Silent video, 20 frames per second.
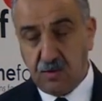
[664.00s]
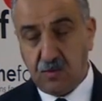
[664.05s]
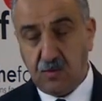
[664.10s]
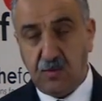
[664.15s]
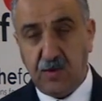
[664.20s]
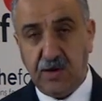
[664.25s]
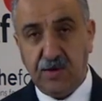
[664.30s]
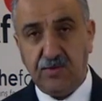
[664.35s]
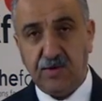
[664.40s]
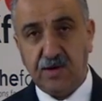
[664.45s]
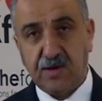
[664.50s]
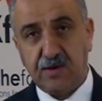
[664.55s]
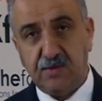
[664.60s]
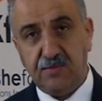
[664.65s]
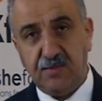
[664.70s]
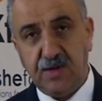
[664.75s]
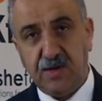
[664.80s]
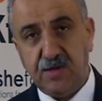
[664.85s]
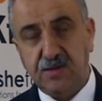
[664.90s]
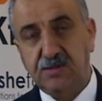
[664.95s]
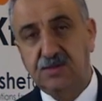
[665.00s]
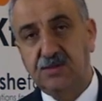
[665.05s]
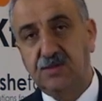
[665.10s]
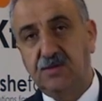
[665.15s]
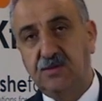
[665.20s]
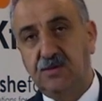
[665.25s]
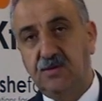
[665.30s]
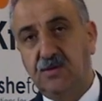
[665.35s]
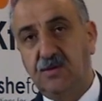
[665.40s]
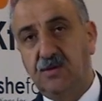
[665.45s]
We recommend
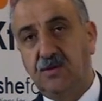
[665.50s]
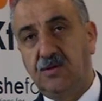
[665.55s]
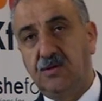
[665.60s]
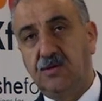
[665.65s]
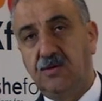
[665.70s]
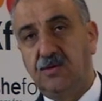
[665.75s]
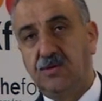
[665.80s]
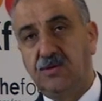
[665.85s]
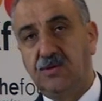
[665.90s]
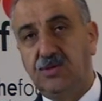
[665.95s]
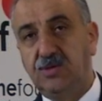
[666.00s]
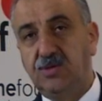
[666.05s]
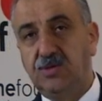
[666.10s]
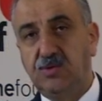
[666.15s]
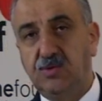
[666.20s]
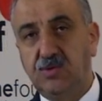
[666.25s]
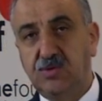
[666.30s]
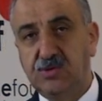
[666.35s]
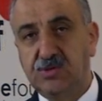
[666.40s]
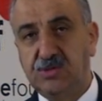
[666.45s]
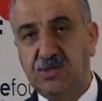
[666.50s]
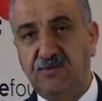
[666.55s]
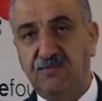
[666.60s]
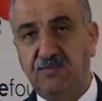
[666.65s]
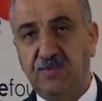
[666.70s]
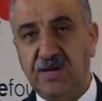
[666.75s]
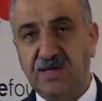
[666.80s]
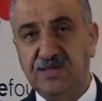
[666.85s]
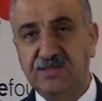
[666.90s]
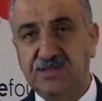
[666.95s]
the use of
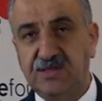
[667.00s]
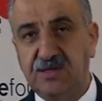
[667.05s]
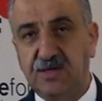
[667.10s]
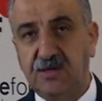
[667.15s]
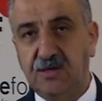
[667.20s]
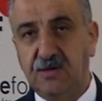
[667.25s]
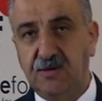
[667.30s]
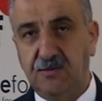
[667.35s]
plastic